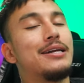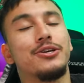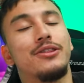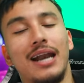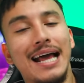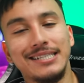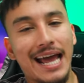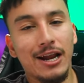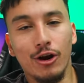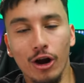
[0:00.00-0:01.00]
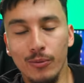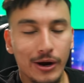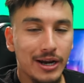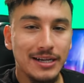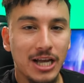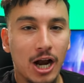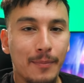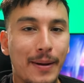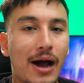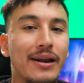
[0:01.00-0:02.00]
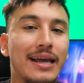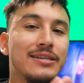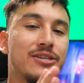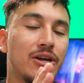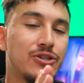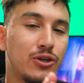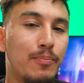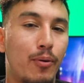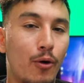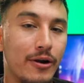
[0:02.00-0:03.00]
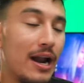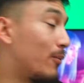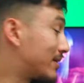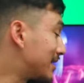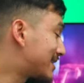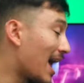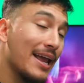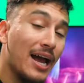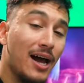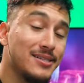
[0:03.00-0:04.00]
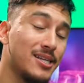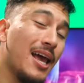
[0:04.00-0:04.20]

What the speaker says: so the last category we're gonna talk about is support. Now with the Zions,